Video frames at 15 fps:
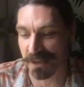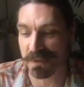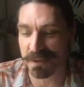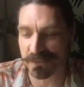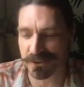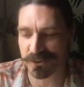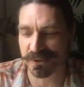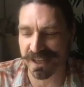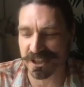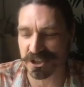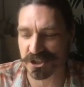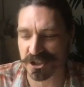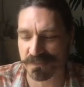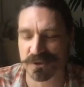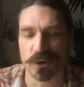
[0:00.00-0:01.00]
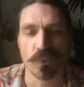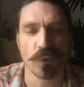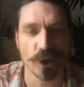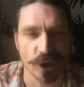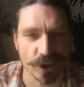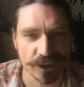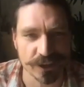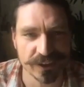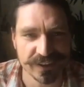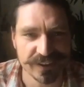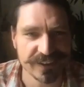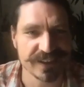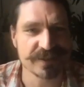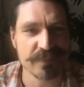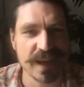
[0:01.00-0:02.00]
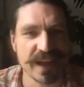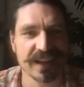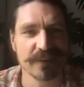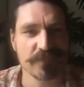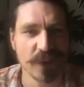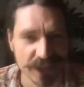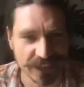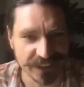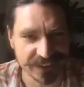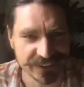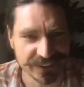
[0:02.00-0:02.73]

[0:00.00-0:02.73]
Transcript: people's relationship to work is making money